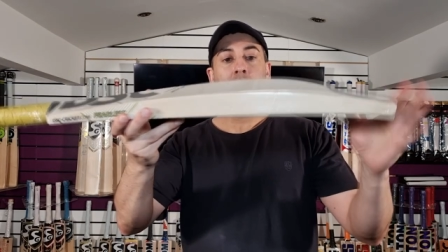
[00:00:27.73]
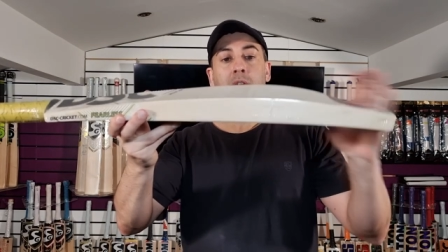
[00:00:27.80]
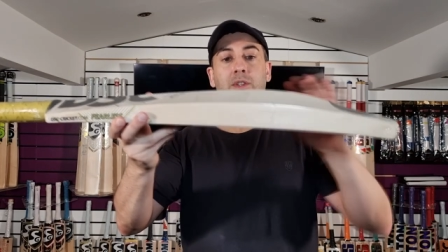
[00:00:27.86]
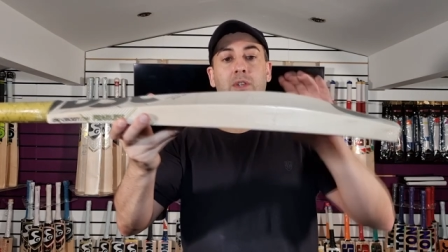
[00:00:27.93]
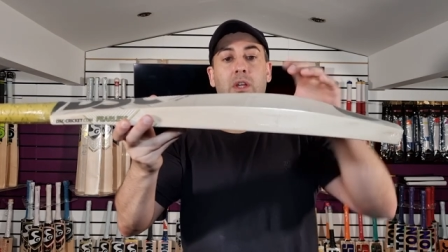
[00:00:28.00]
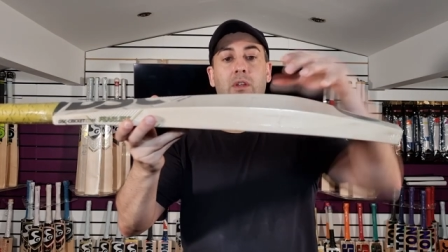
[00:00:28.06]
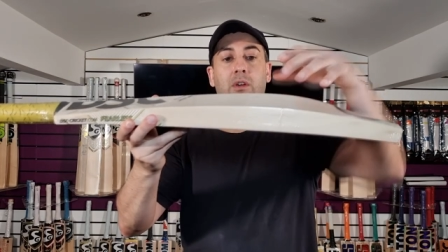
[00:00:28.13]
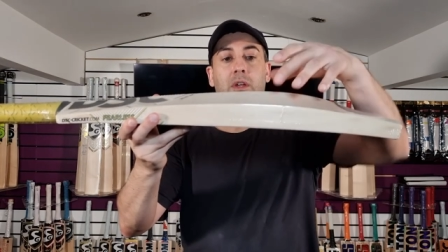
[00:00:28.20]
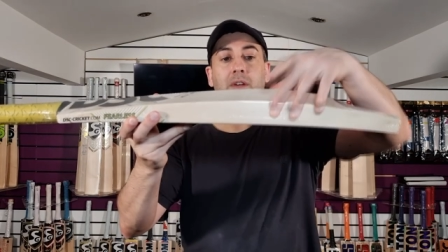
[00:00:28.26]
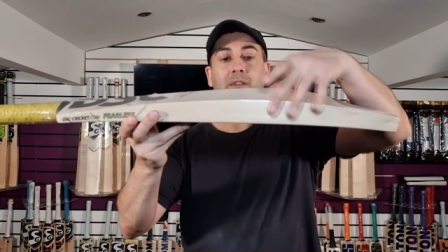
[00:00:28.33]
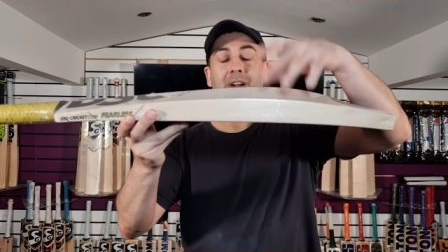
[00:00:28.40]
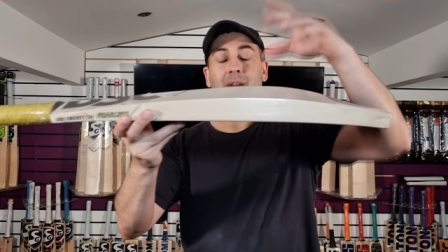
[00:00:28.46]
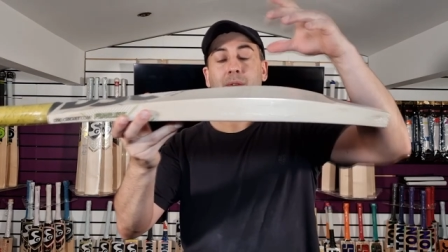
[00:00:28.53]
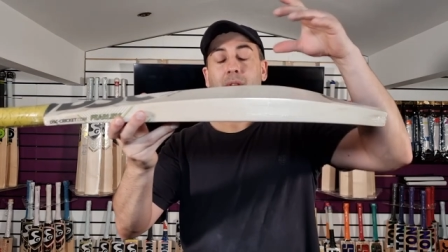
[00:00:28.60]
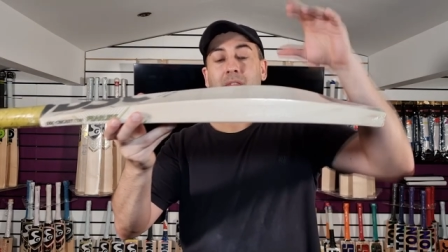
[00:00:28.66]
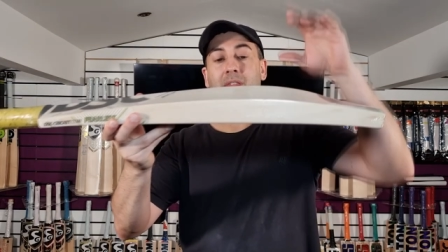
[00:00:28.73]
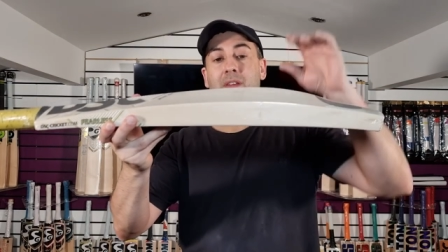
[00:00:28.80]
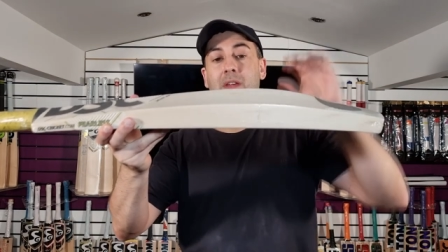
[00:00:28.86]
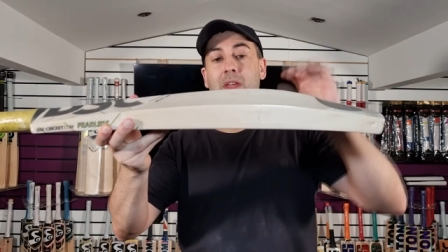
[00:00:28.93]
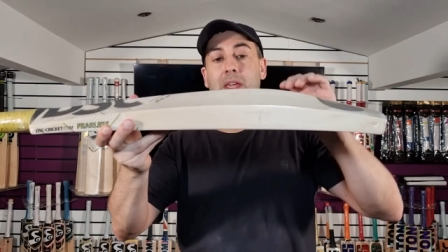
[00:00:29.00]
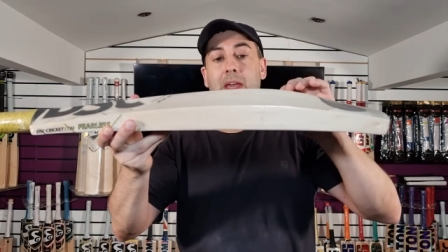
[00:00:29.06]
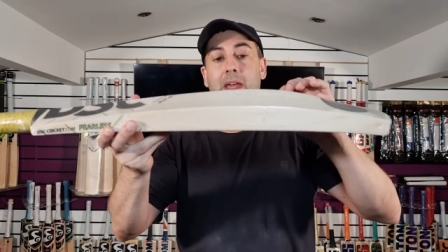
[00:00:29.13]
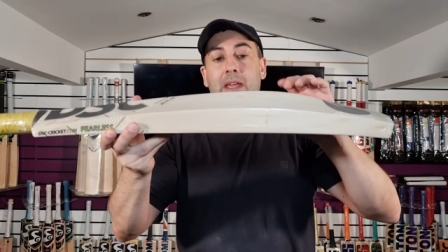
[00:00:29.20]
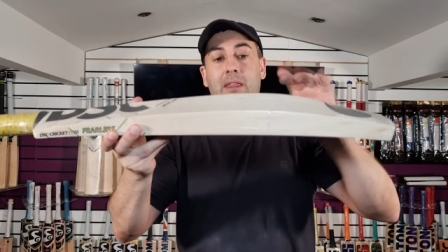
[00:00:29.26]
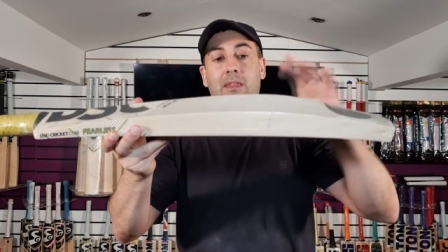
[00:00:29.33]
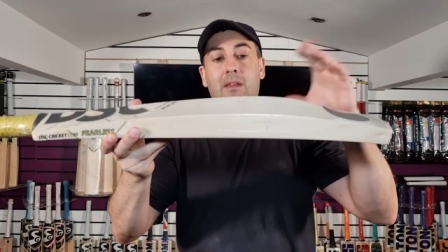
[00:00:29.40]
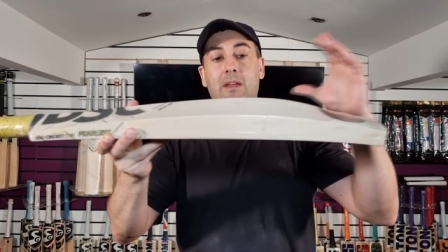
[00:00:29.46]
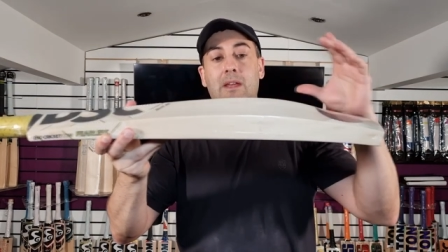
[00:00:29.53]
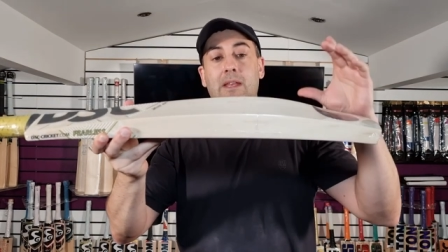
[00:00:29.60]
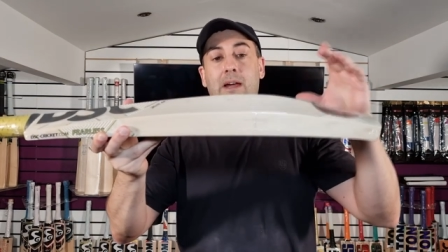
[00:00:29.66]
So you're looking around a thirty-eight,
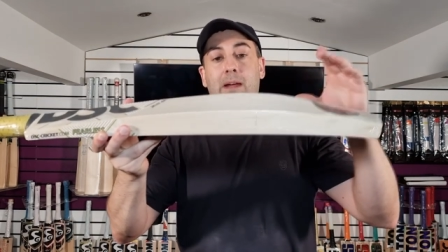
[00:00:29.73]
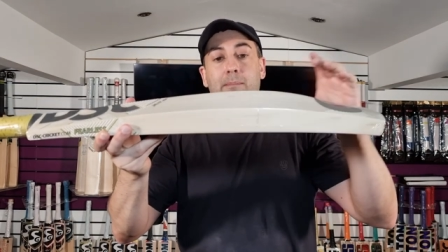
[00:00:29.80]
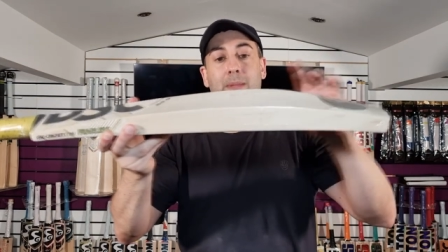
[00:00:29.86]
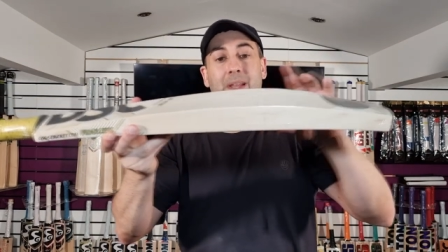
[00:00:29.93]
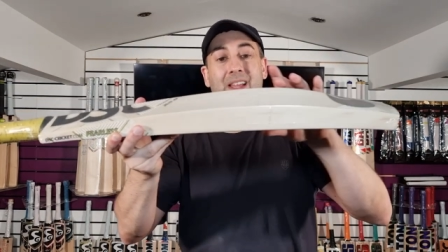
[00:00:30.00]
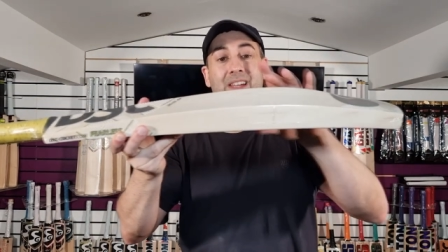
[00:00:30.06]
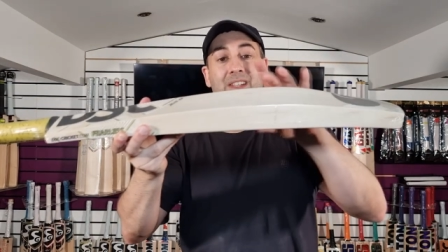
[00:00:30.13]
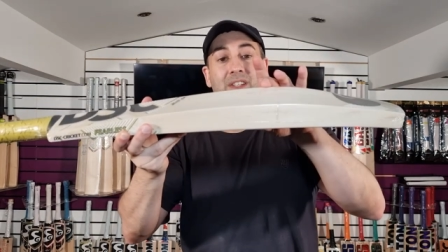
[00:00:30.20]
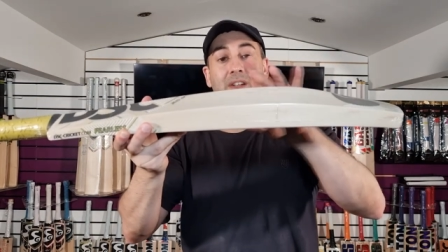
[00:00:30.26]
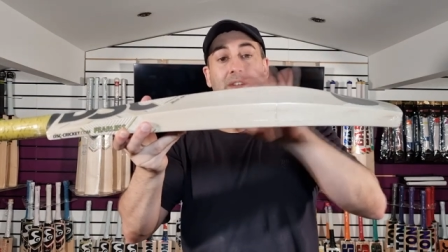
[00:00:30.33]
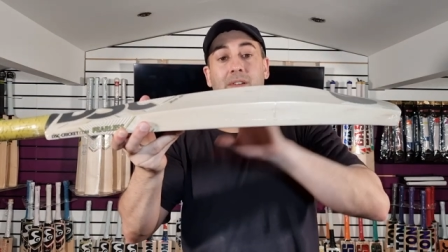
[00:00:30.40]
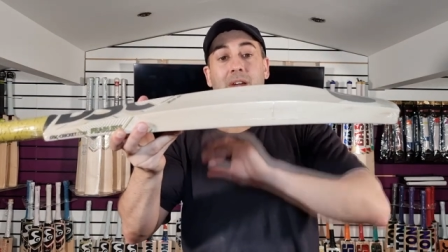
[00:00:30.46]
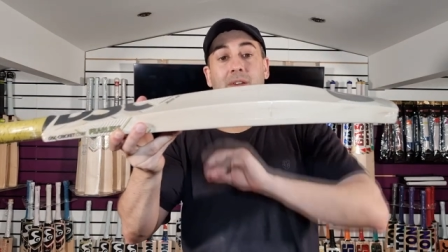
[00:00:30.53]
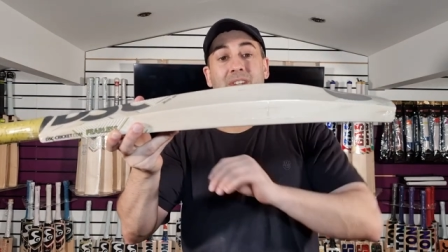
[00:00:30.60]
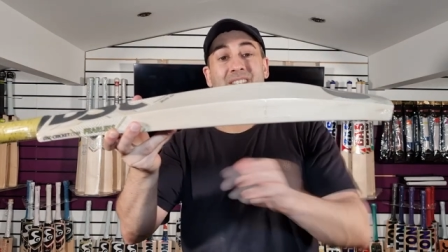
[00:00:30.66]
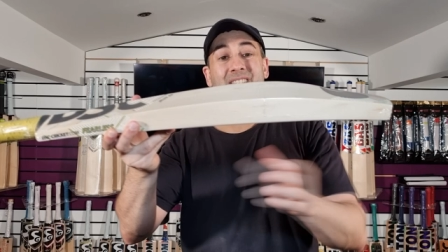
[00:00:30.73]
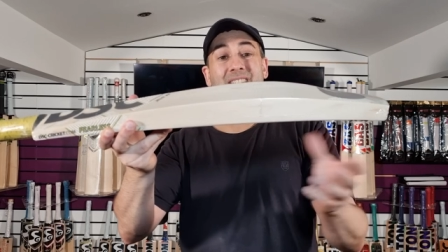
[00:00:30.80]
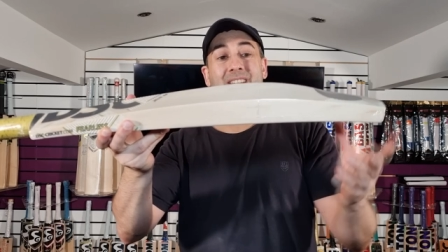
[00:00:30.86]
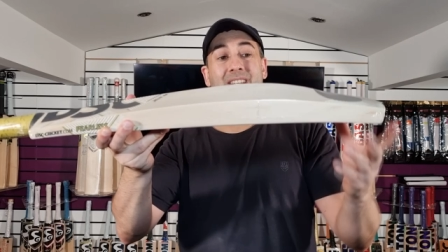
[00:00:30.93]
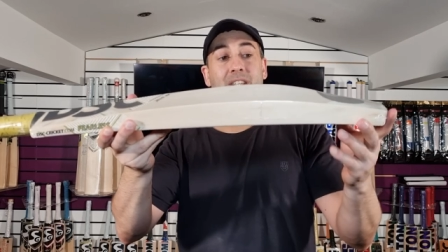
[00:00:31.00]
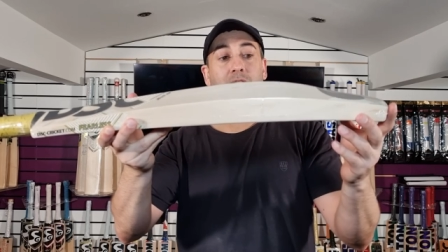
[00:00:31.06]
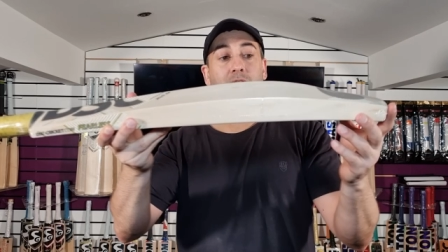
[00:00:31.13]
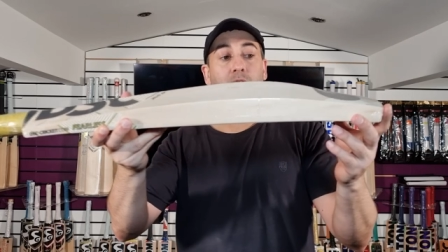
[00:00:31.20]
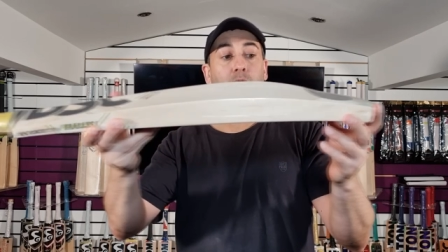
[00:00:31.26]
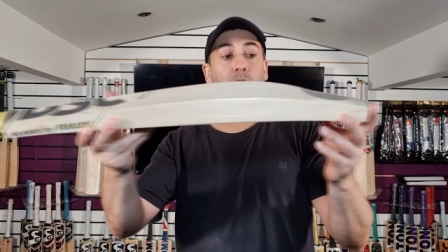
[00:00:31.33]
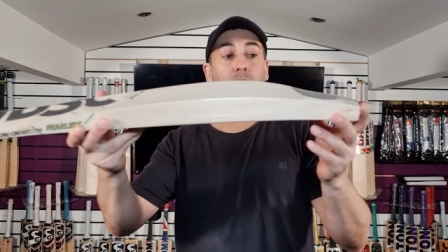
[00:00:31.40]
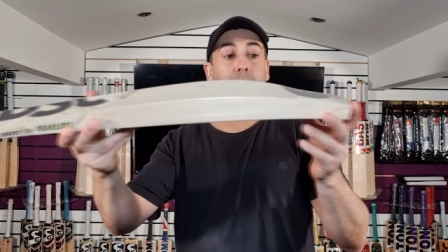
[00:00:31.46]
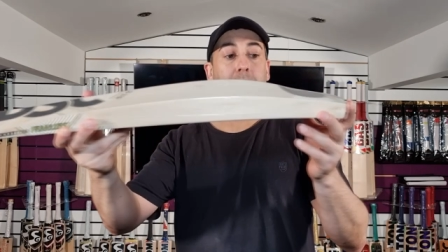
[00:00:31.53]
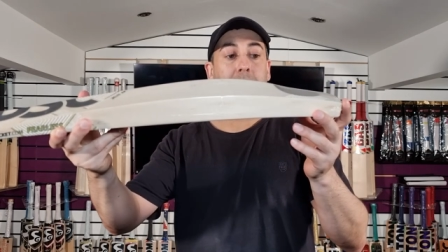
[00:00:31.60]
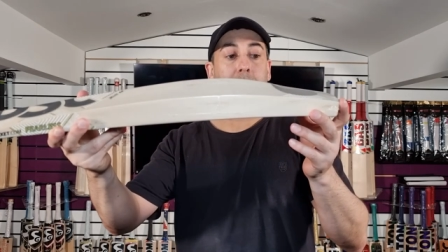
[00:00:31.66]
thirty-nine millimeter edge and around a
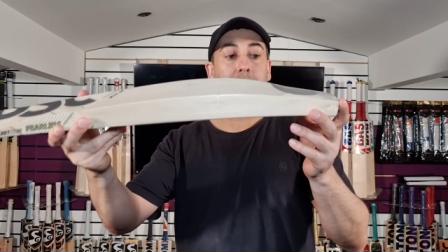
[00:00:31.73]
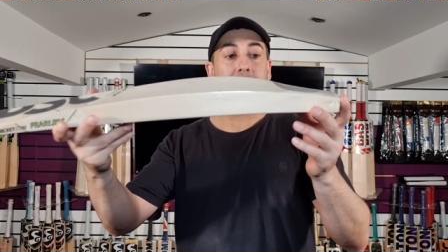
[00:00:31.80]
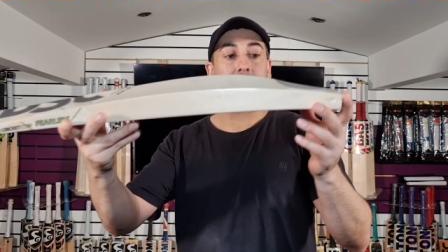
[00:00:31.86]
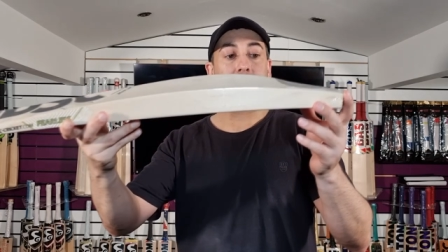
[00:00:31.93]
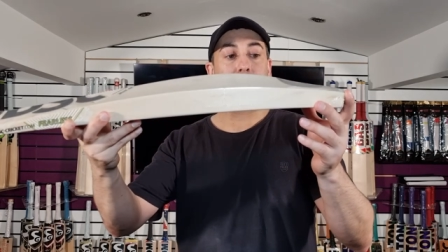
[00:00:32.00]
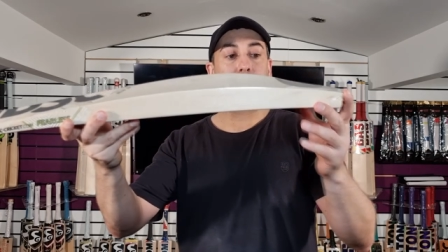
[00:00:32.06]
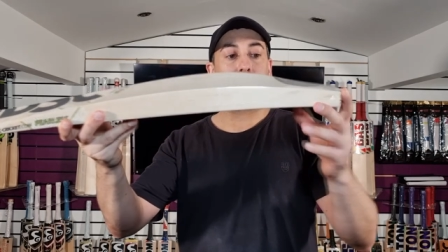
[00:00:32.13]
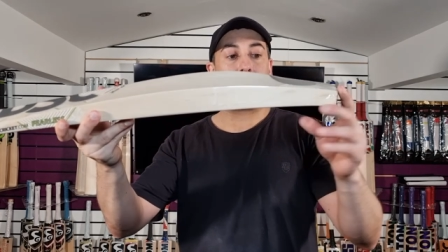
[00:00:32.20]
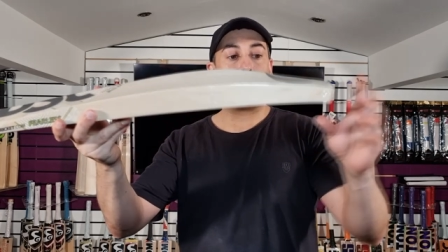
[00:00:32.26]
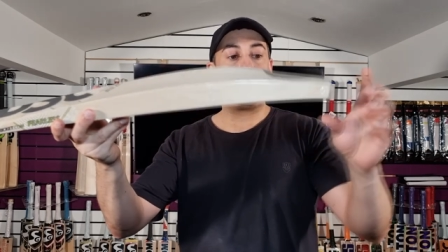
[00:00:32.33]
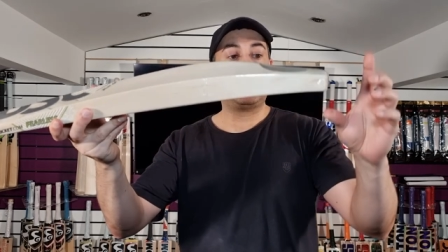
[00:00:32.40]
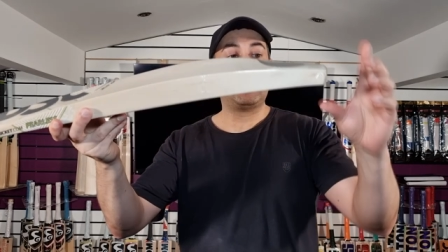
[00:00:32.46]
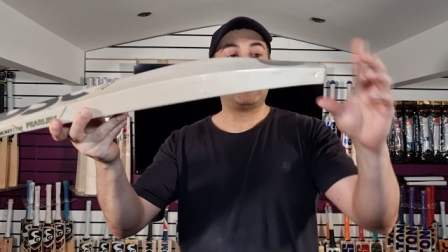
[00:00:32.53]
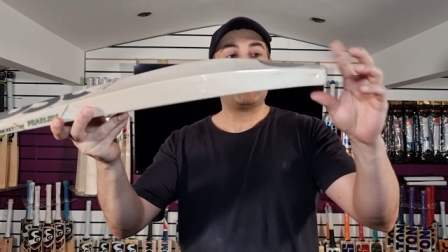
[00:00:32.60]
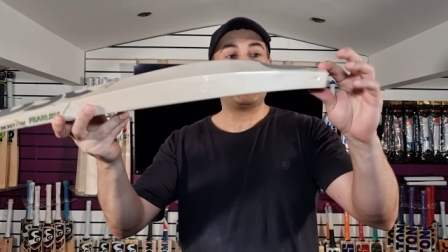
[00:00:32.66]
sixty-two millimeter spine.